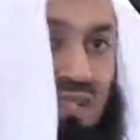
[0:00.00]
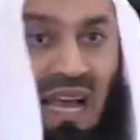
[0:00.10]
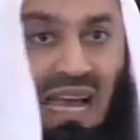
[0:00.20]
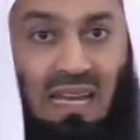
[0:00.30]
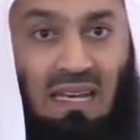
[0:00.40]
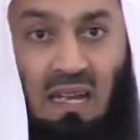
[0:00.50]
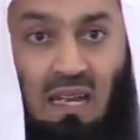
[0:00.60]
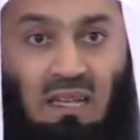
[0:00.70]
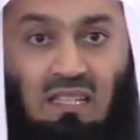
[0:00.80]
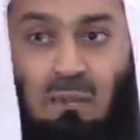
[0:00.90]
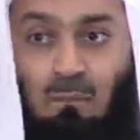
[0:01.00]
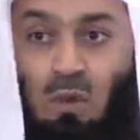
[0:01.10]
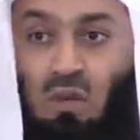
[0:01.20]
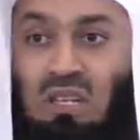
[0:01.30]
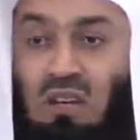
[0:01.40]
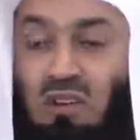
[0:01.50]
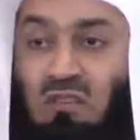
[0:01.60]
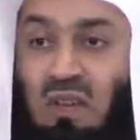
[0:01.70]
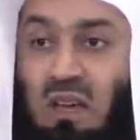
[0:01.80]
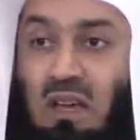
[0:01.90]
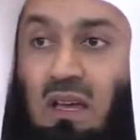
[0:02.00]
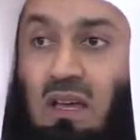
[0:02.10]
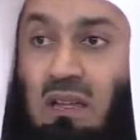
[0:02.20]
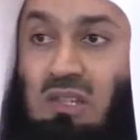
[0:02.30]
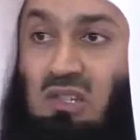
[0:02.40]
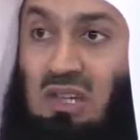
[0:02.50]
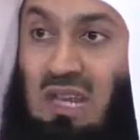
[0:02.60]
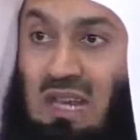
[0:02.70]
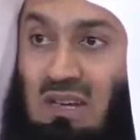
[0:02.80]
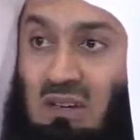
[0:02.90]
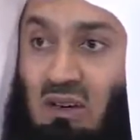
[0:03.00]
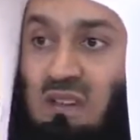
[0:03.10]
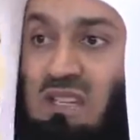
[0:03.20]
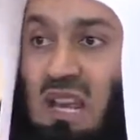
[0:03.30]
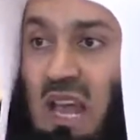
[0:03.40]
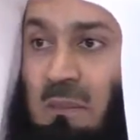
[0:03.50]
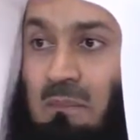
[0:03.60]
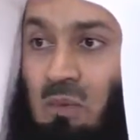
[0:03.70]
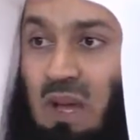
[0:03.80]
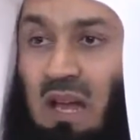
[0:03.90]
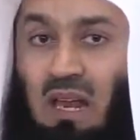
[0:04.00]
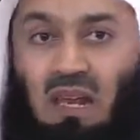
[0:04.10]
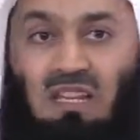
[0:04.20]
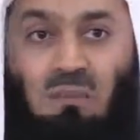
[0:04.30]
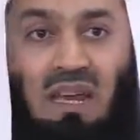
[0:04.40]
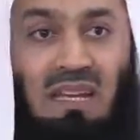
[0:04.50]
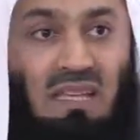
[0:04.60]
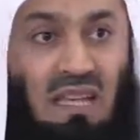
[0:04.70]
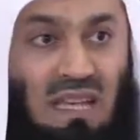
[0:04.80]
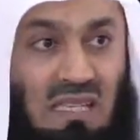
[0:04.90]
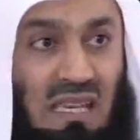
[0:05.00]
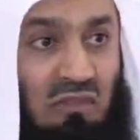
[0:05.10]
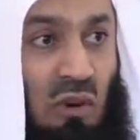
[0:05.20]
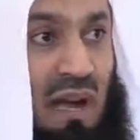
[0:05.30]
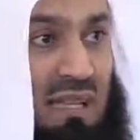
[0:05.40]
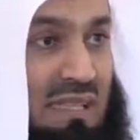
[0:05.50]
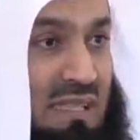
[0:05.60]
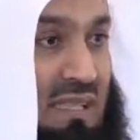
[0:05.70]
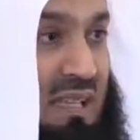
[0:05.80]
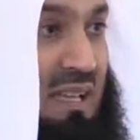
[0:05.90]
your side. That's the beauty of this deen of Islam, where Allah's made it easy for us.